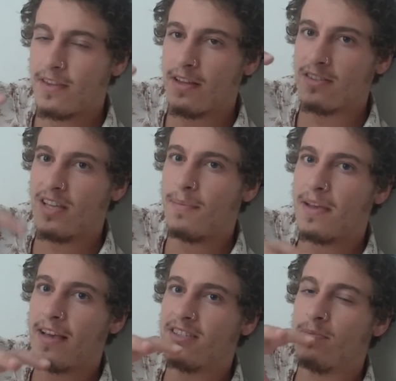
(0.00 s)
There's
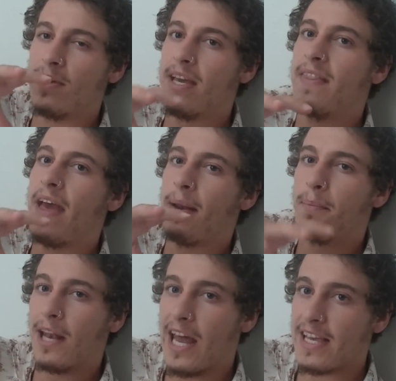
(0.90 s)
something has to be in that
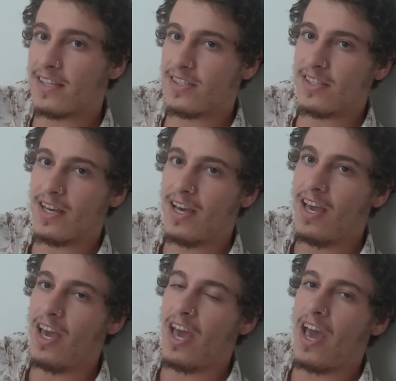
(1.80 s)
place
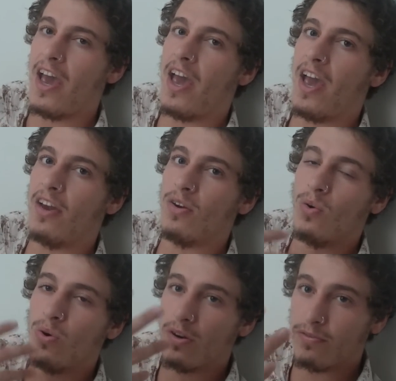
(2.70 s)
in
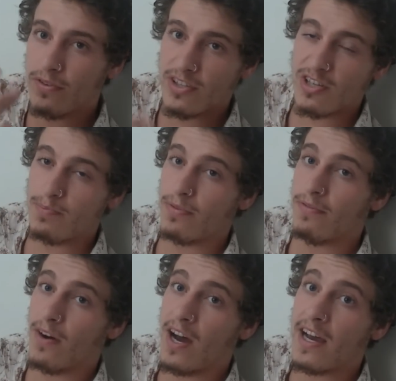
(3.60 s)
order for it to
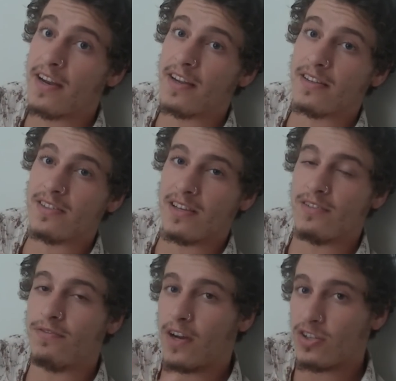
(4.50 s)
provide its
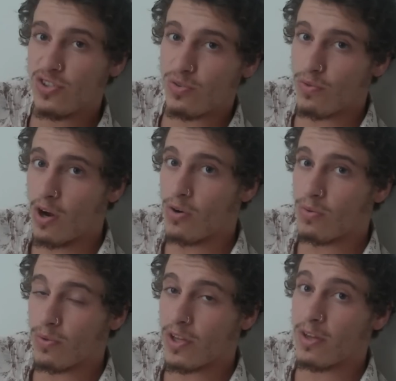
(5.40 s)
functional role
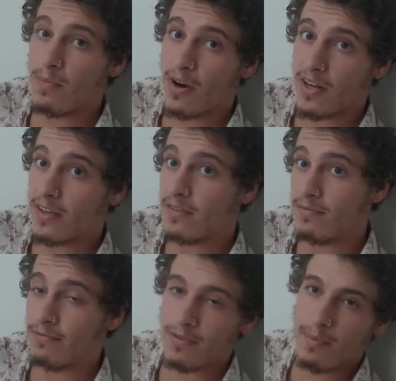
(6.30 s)
within the body,
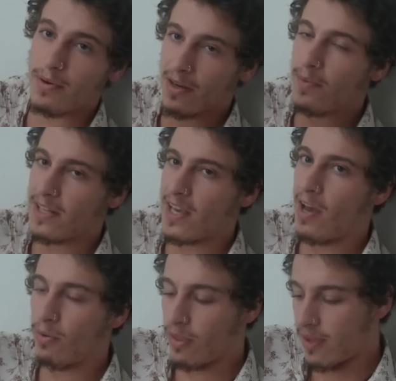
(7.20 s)
bring it back to
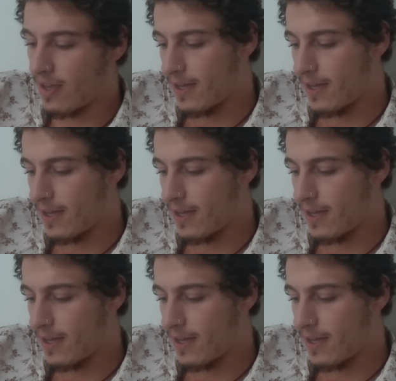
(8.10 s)
health.